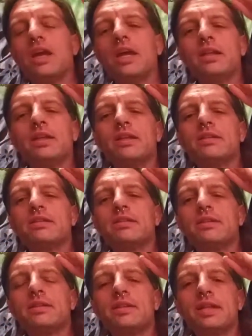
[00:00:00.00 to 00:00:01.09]
and let's
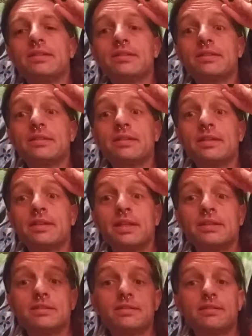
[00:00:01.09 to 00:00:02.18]
let's
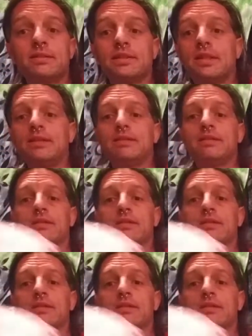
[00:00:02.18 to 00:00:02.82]
let's let,